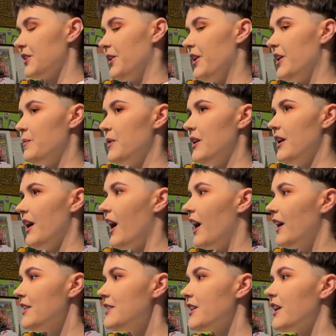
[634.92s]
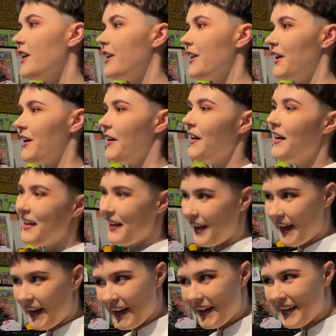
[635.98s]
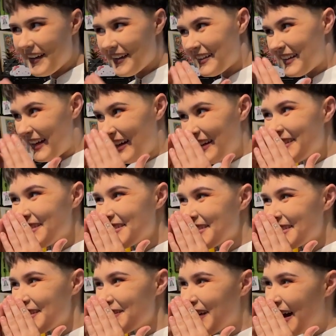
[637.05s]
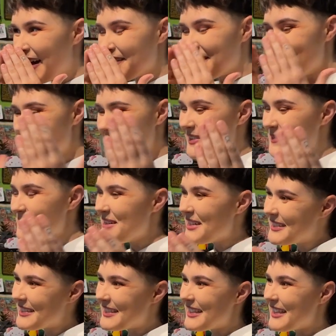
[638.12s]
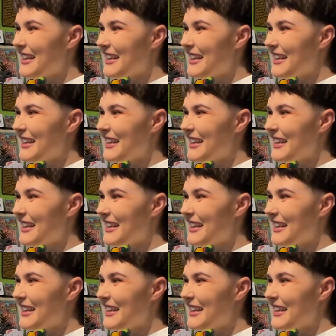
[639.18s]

it'd be hard to kind of go, hey, I also write original music,